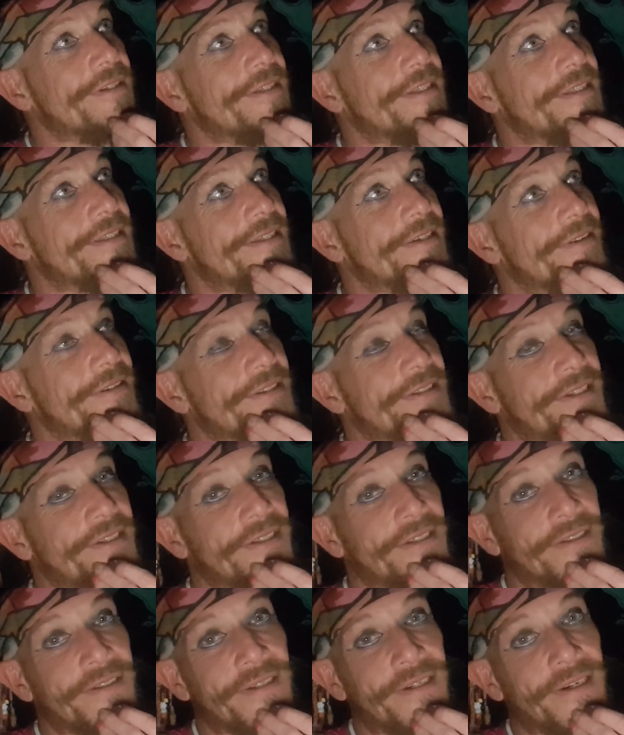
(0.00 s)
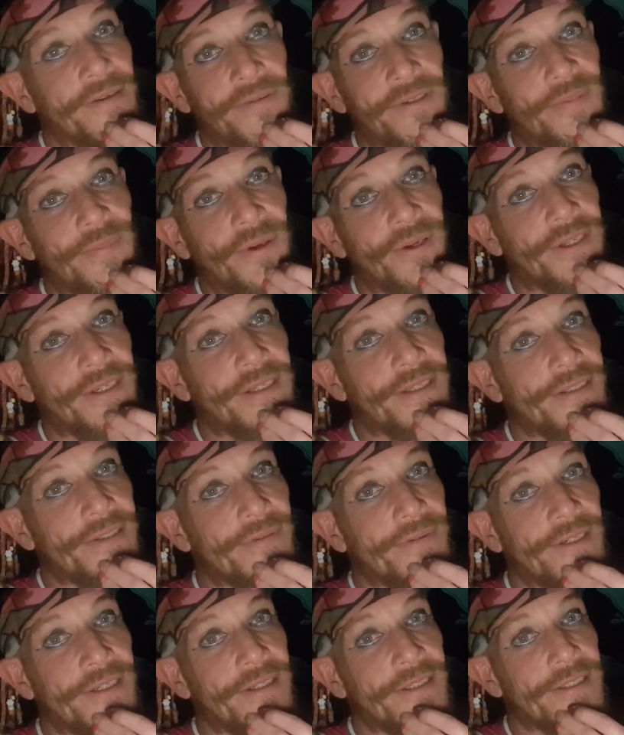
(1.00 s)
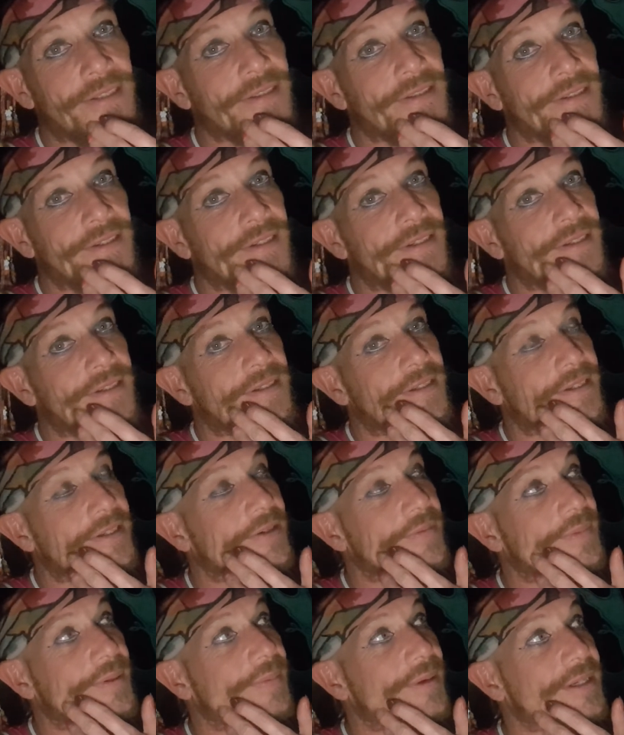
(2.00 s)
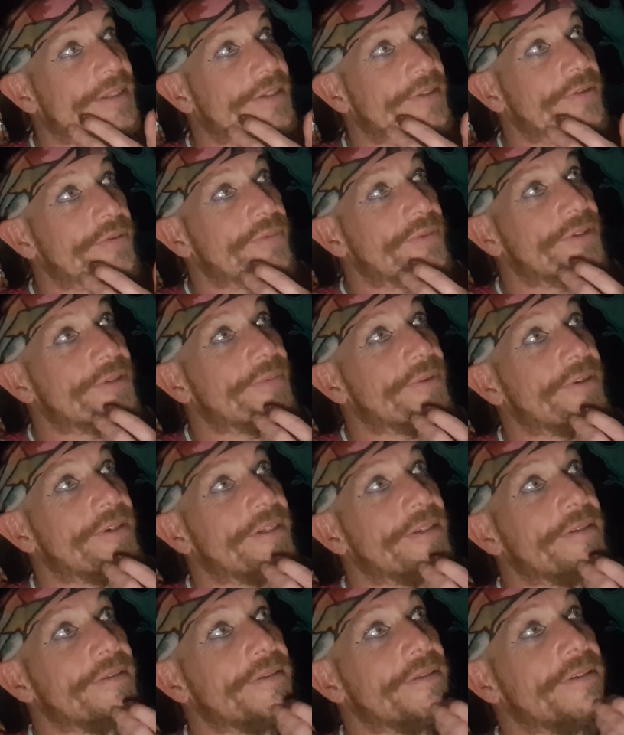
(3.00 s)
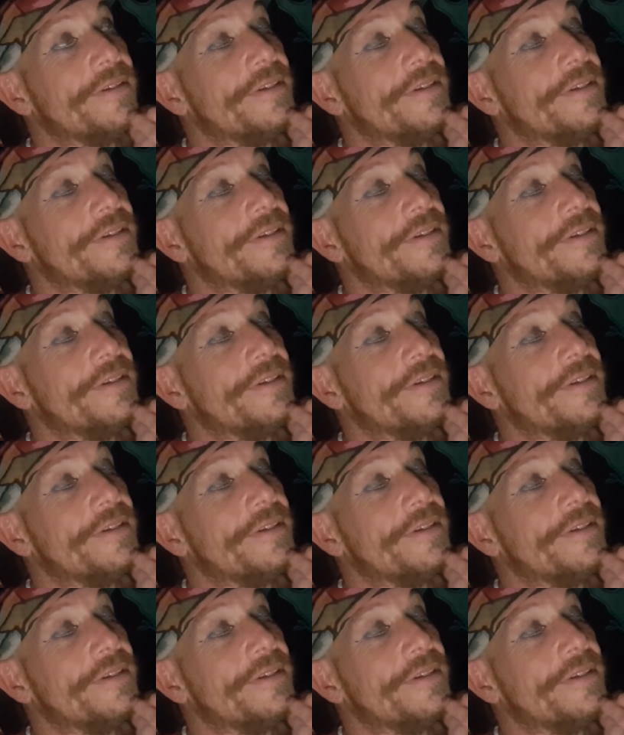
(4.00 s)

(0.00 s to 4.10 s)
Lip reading: It's like it's just cause a little spike is all it is. It'll be back to normal tomorrow.